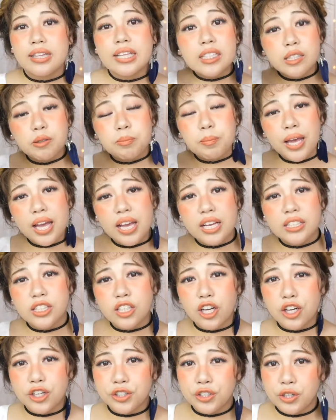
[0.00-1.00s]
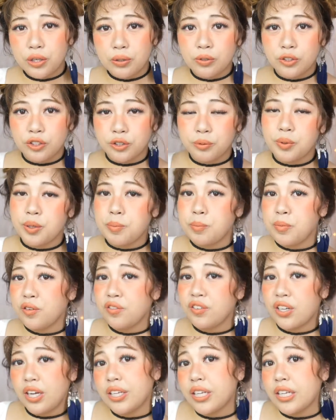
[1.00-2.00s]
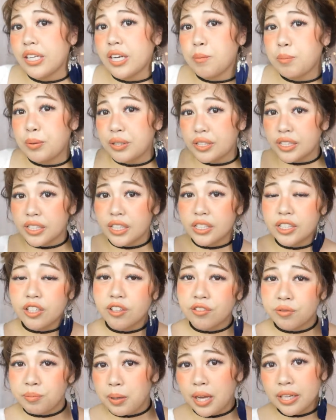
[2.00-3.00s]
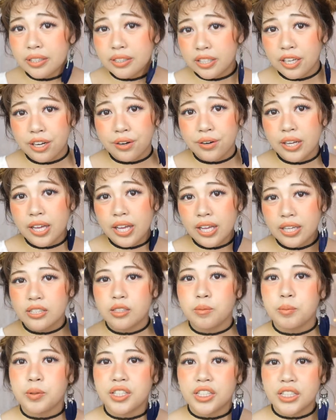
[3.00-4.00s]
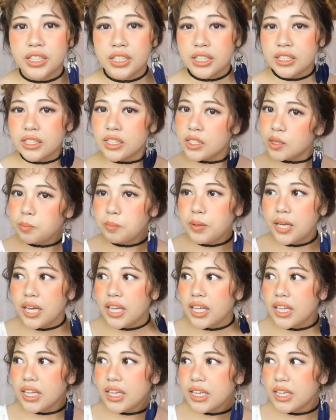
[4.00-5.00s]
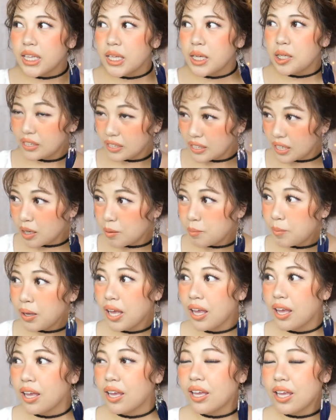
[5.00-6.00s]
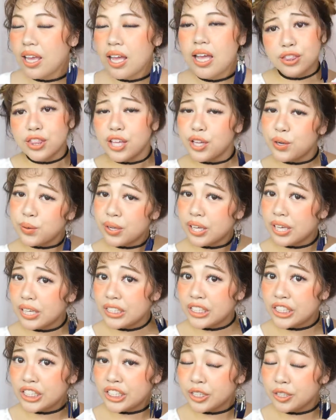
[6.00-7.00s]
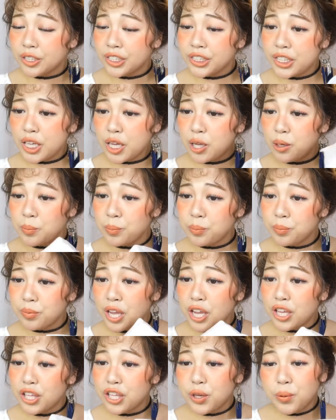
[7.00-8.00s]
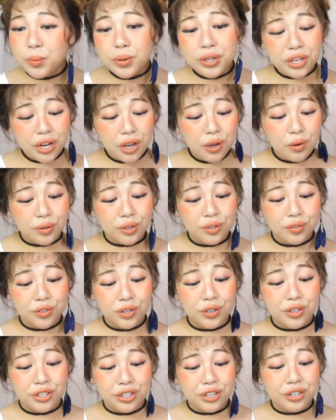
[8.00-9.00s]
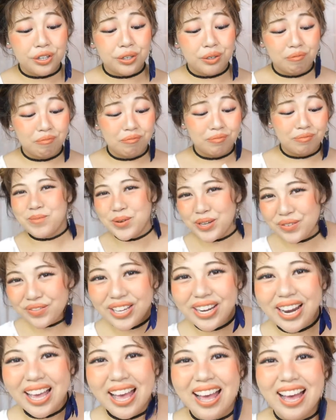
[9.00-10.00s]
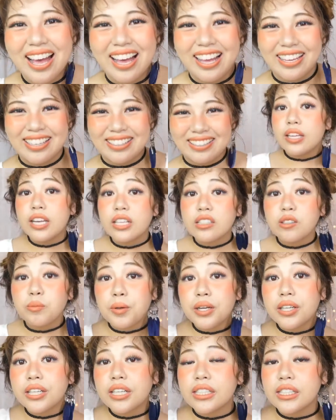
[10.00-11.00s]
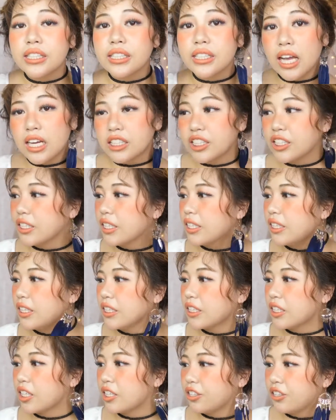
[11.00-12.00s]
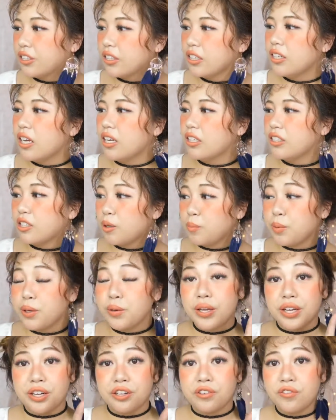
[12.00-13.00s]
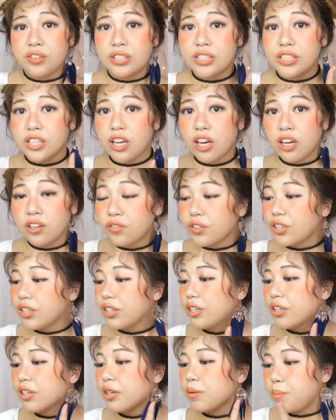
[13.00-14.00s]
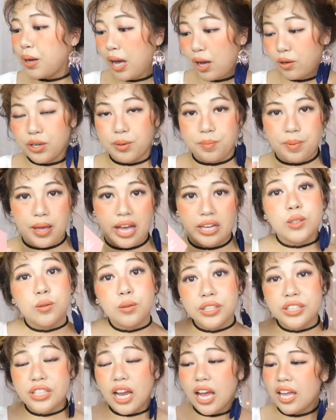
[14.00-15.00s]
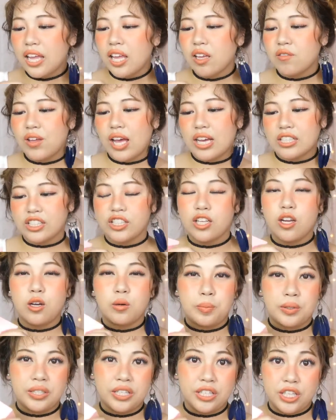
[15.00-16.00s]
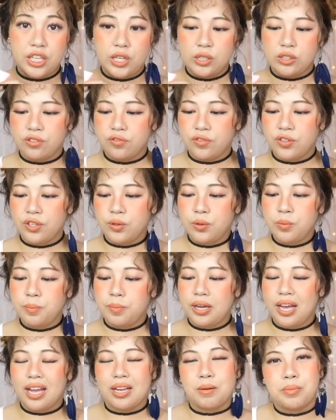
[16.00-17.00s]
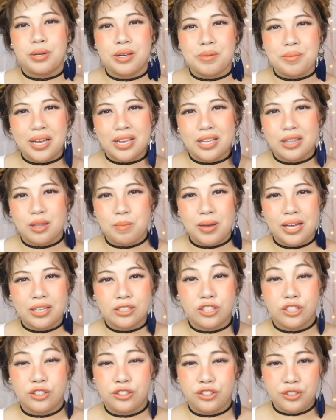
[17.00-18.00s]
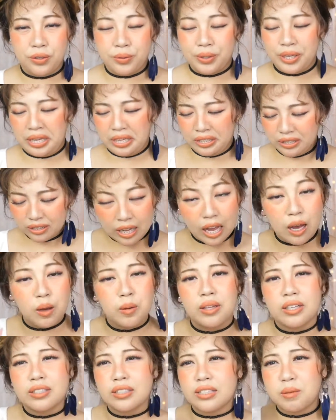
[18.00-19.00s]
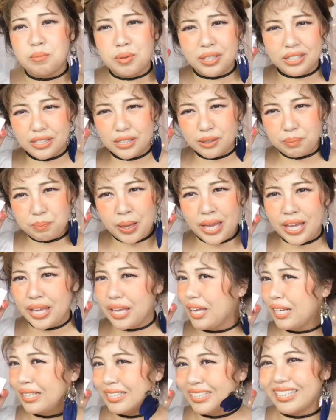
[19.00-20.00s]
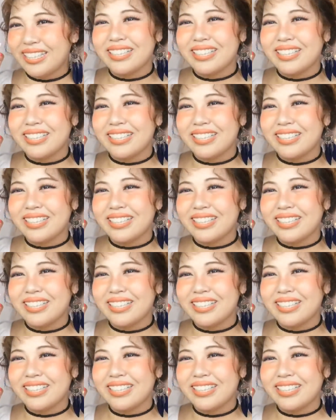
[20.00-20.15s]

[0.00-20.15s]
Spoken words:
These pads are known to remove 99% of bacteria, especially the smell, TMI. They don't get itchy, so you would know if you're a girl. Moving on. The next product is actually this cushion W Air Fit Cover Powder Pack, which I have actually opened and used few, but I put it back in the box to show you guys how it looks like because it's pink and it's